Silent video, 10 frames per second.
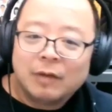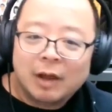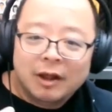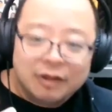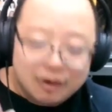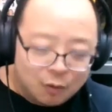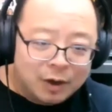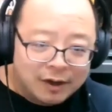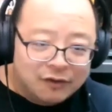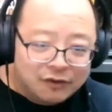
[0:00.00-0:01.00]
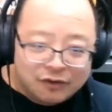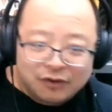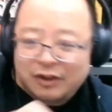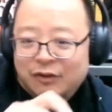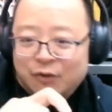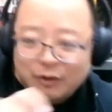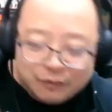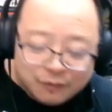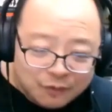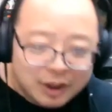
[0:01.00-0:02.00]
there was the sort
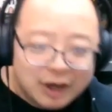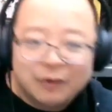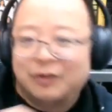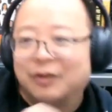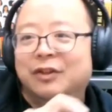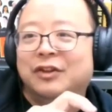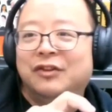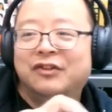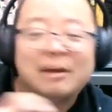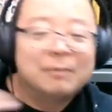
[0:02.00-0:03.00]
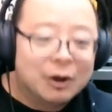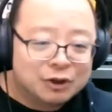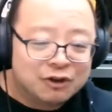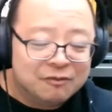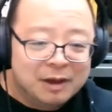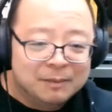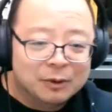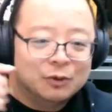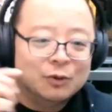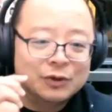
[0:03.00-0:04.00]
of, the subculture of
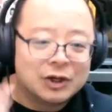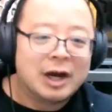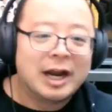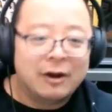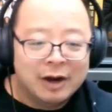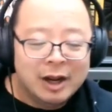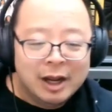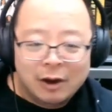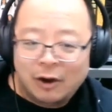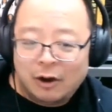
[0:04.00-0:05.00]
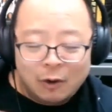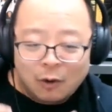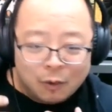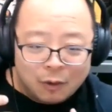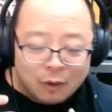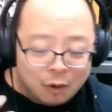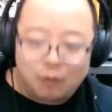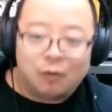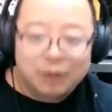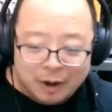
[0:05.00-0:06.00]
people who sought out
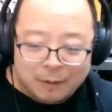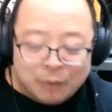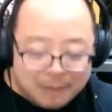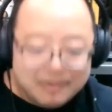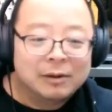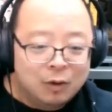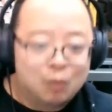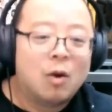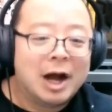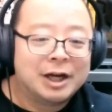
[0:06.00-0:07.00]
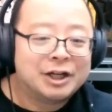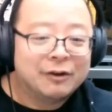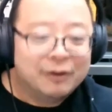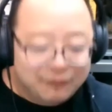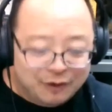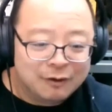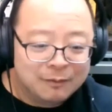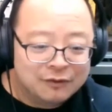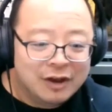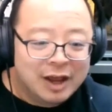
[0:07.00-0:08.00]
or primarily watched
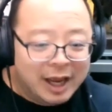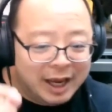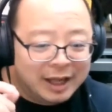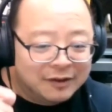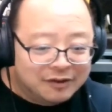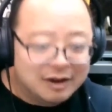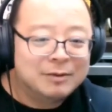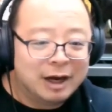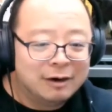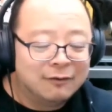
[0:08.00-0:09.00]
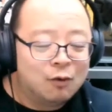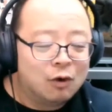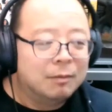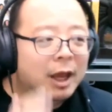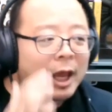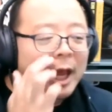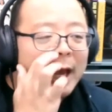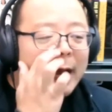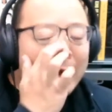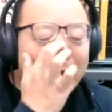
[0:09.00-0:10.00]
films in subtitled form.
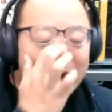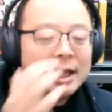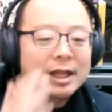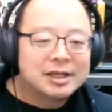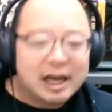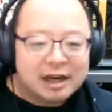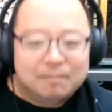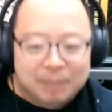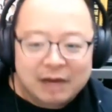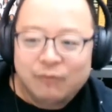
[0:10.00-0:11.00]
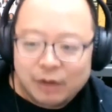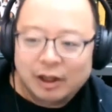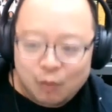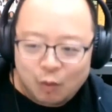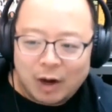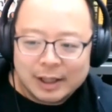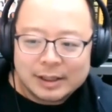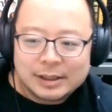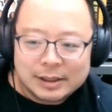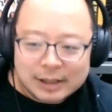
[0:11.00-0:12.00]
And then the second beat really
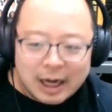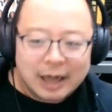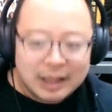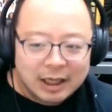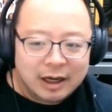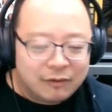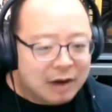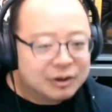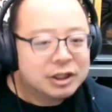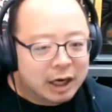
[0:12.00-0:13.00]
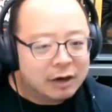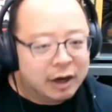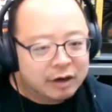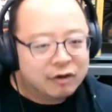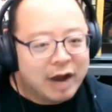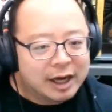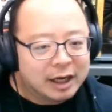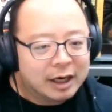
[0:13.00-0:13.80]
was, I think, Crouching Tiger, Hidden Dragon.